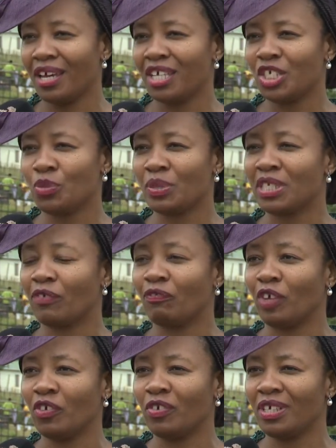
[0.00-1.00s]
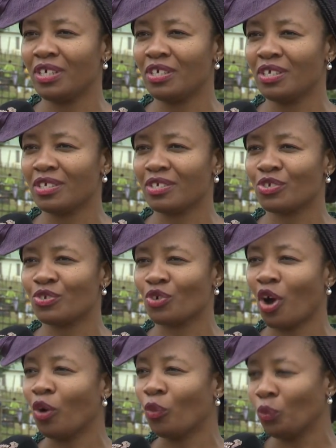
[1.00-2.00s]
She was a very
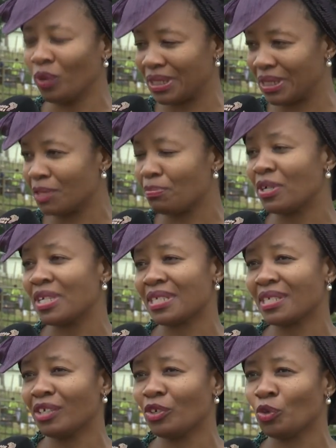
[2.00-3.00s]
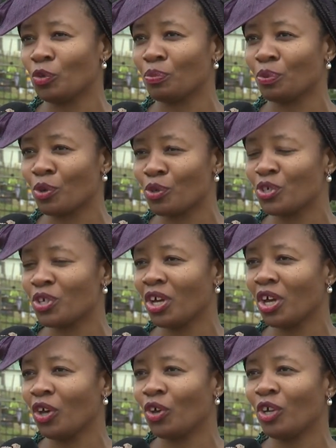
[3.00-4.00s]
strong willed person who brought
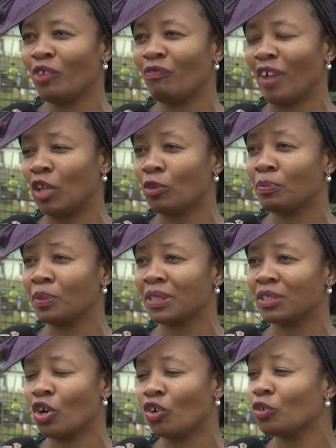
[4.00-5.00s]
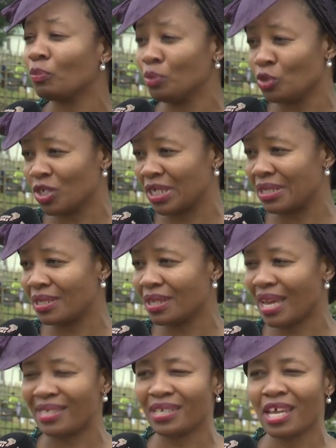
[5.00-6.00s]
her invaluable contributions
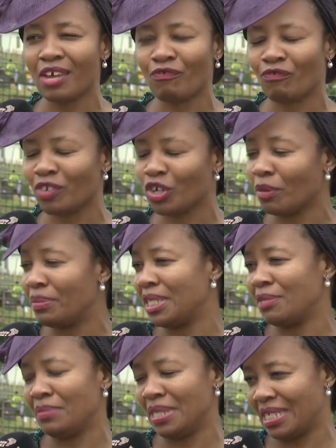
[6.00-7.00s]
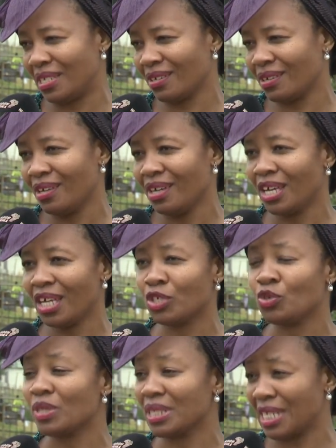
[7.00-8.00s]
at every committee meeting uh,
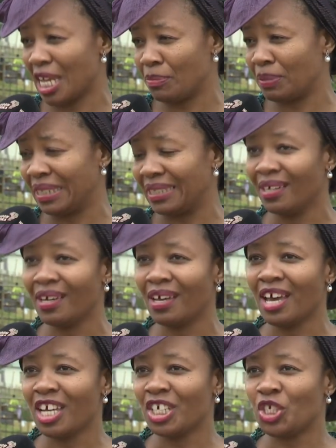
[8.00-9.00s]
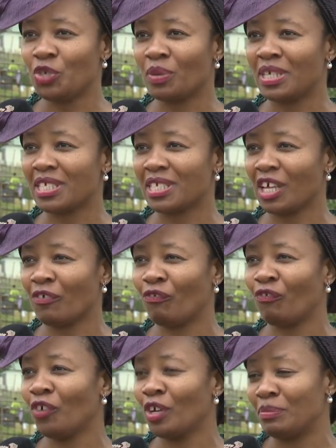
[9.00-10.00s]
to the table. She was a
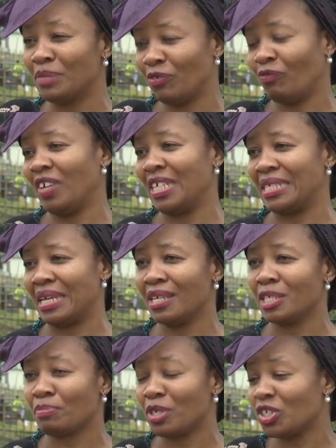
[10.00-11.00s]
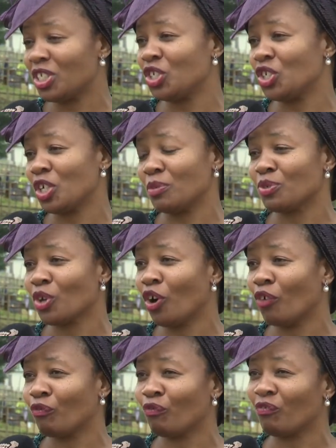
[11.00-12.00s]
firm defender, especially in terms
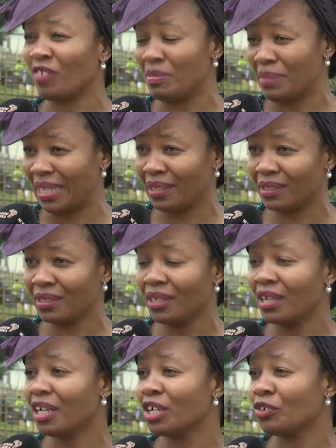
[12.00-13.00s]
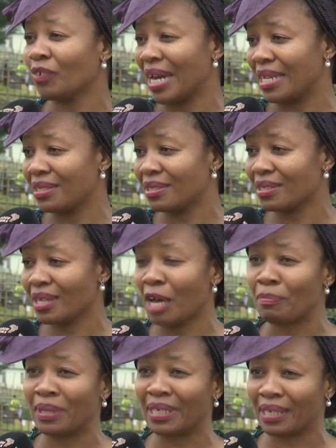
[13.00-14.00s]
of female uh, rights,
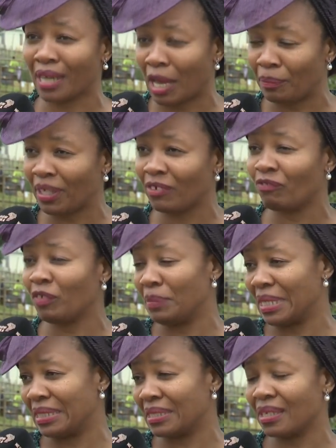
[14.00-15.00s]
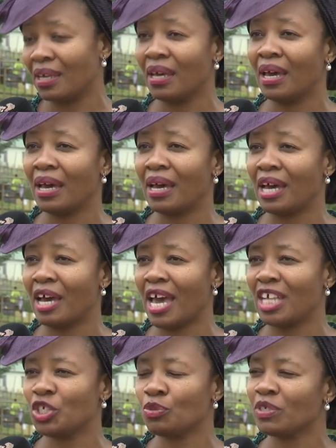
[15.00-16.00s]
up and coming females. Uh,
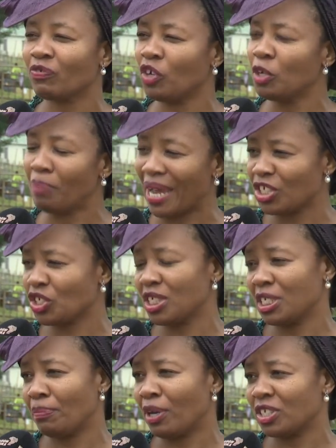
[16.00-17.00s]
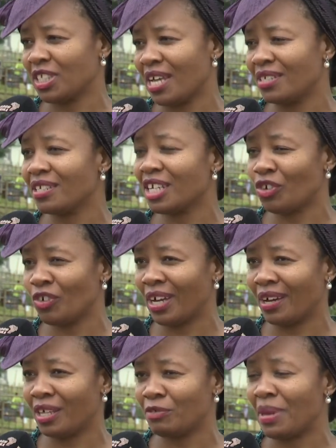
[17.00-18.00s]
and she was very passionate about that area
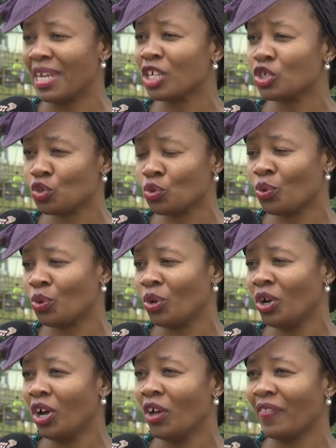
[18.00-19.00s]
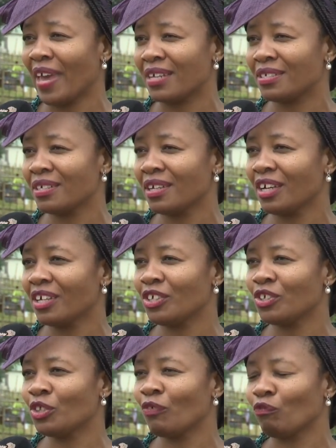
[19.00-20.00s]
and making sure that
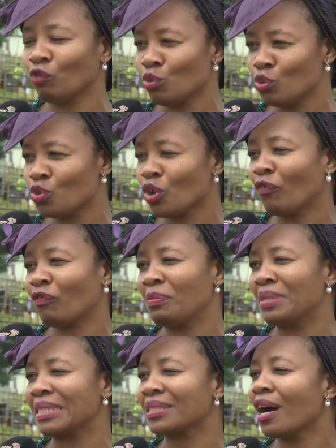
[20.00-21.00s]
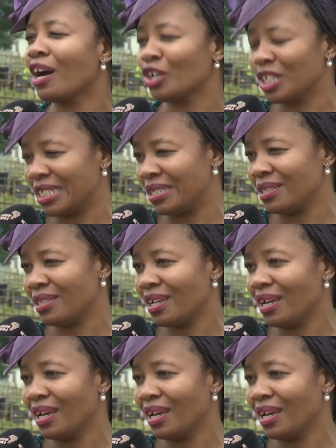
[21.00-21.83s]
the views of females are heard.